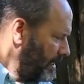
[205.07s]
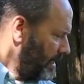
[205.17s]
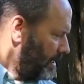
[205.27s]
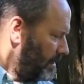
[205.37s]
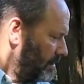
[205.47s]

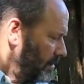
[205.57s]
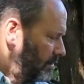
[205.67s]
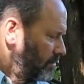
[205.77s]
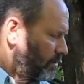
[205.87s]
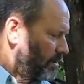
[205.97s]
And
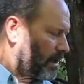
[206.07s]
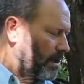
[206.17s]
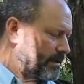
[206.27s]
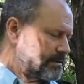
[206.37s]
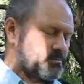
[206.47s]

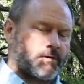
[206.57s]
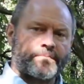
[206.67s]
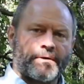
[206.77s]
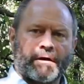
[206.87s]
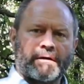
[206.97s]
Tordon is one
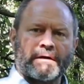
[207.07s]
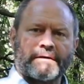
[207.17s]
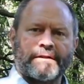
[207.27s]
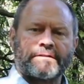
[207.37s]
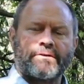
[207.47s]

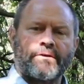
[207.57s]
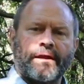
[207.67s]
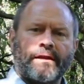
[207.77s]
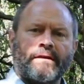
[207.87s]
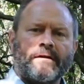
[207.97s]
product that's
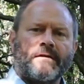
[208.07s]
great